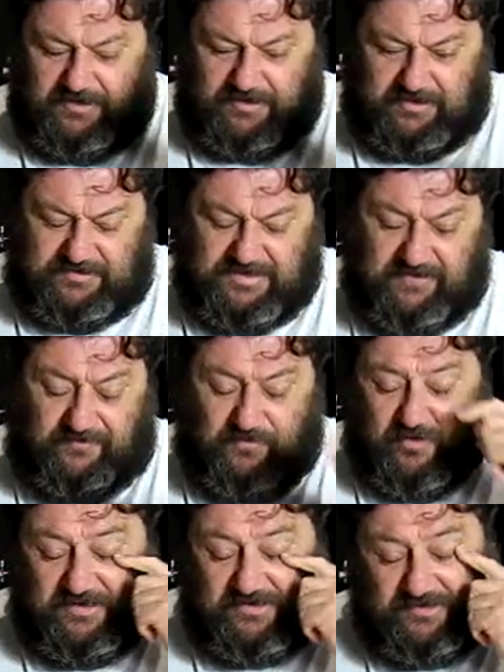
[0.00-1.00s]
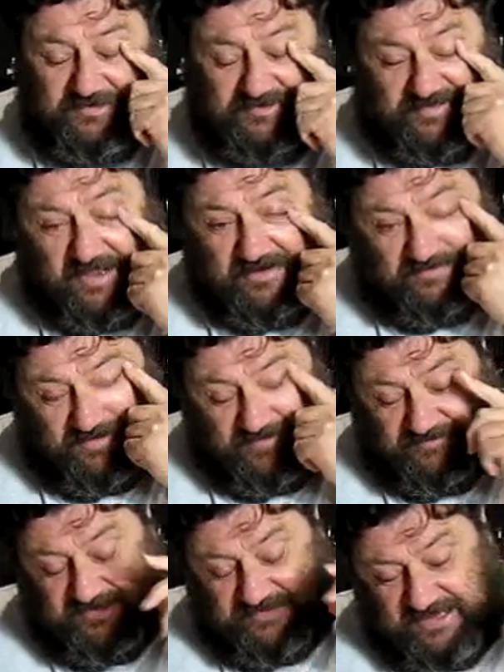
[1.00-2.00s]
1042 starting
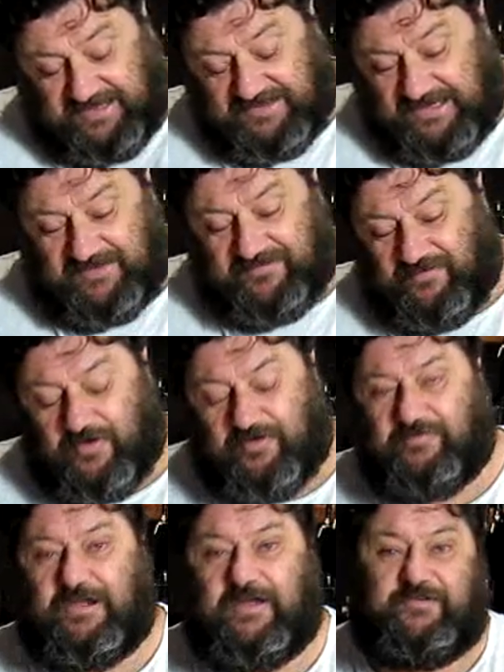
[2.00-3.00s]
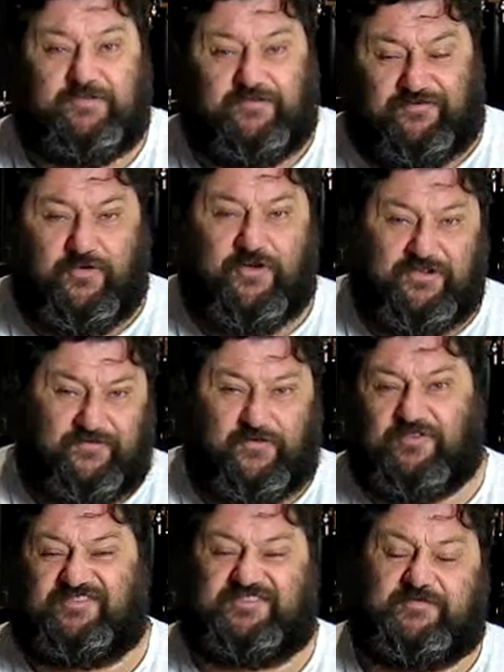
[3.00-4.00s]
gravity, 1010 final gravity with
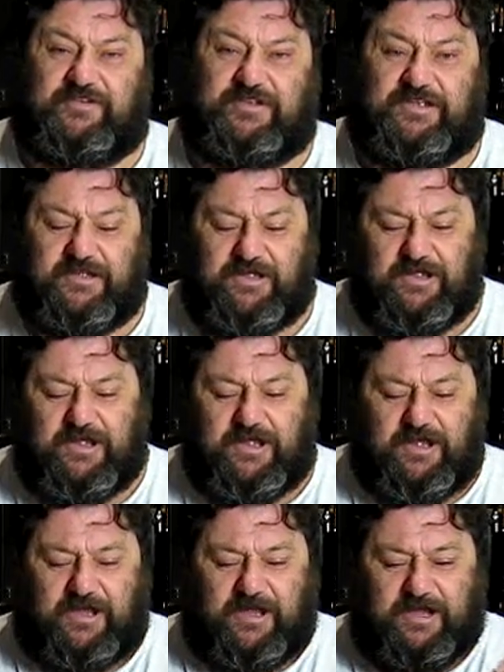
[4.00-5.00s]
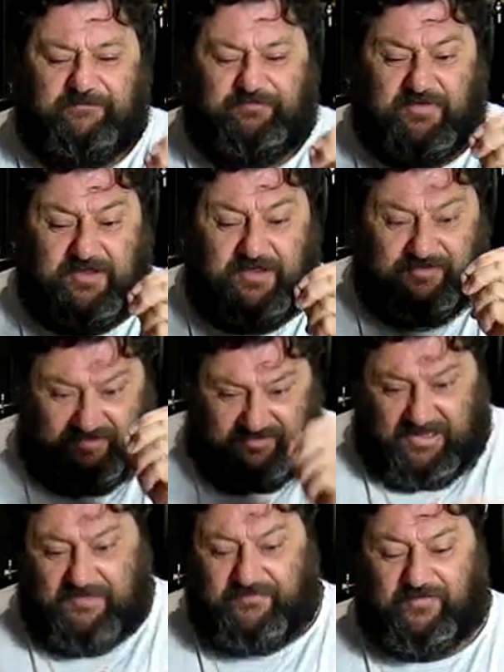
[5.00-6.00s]
3470, is the
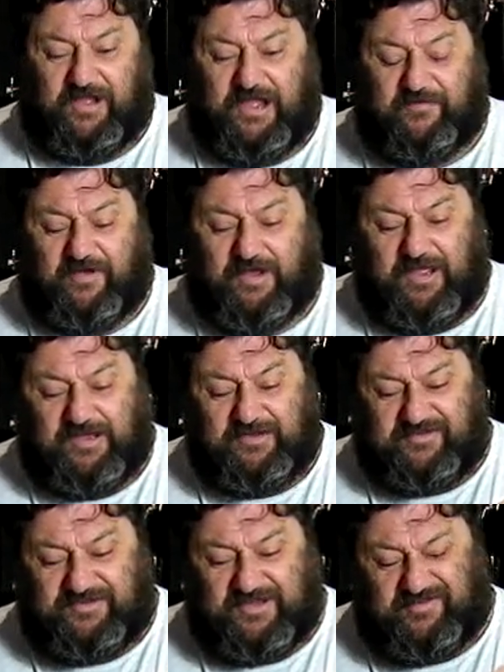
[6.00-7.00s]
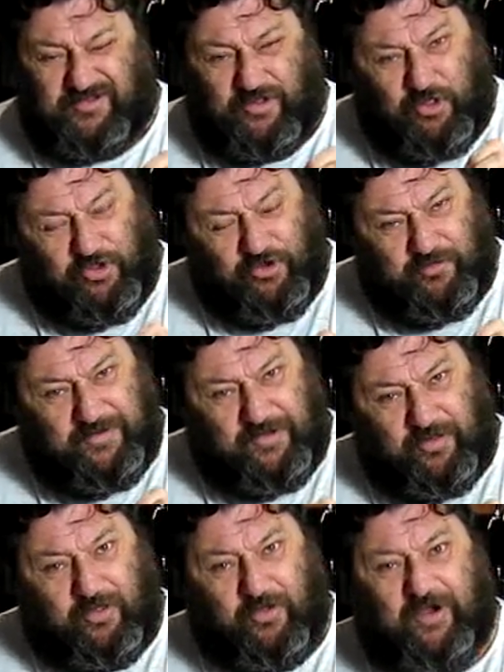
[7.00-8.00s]
same flavour, it's just a little
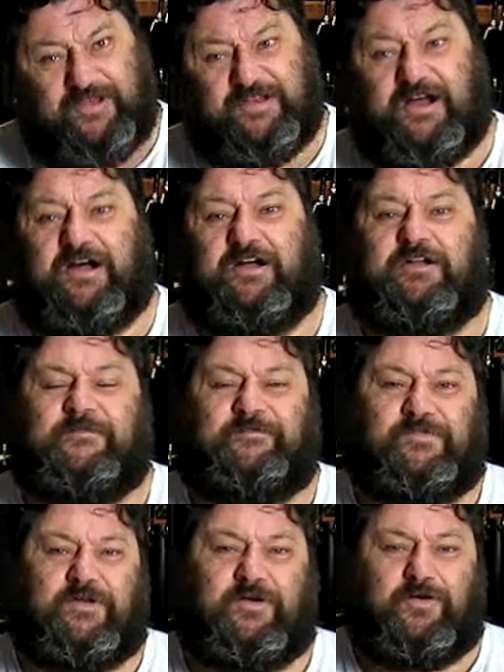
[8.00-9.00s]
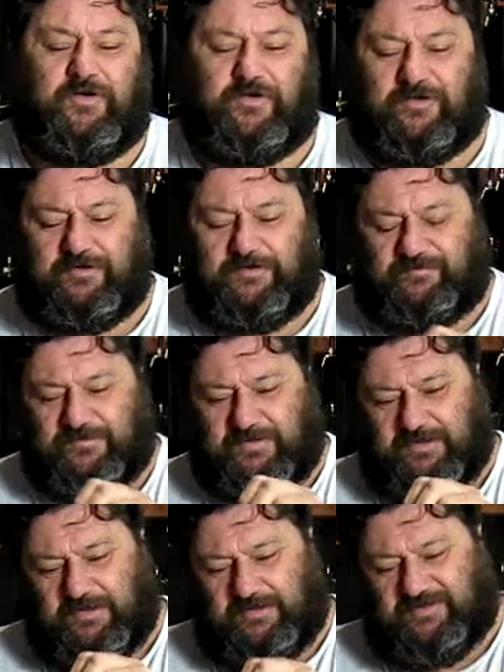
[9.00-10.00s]
bit lighter on
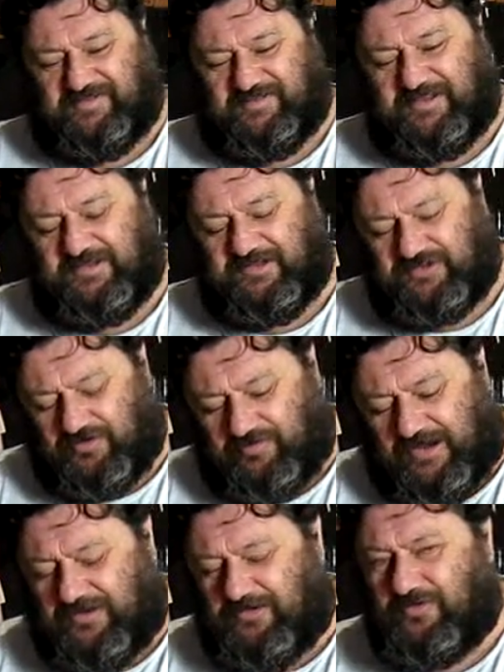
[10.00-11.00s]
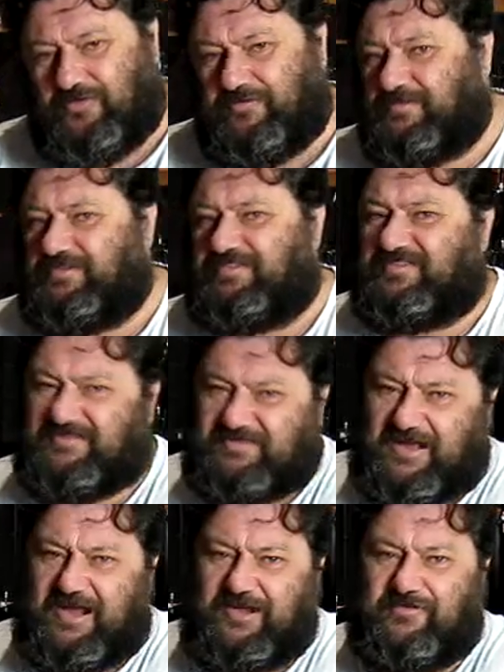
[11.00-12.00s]
the signature Great Northern
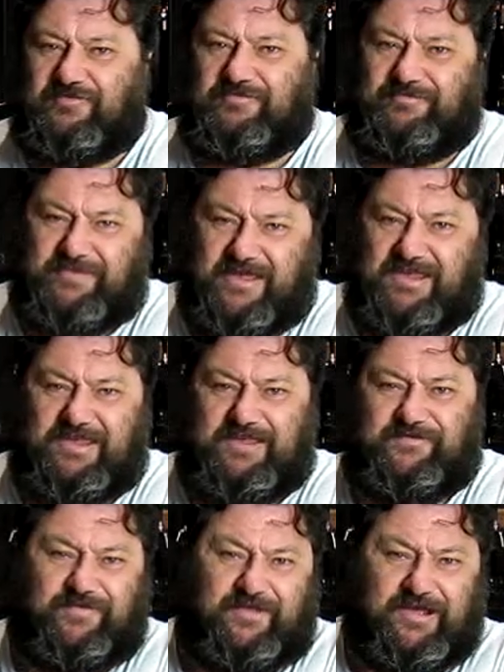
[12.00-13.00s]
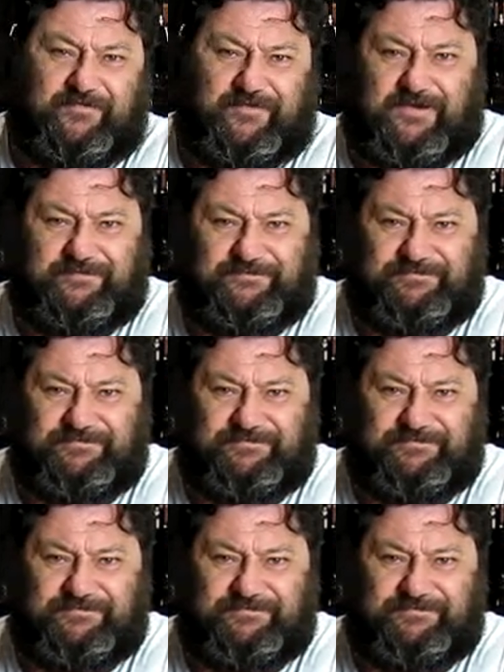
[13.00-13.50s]
stale menky flavour.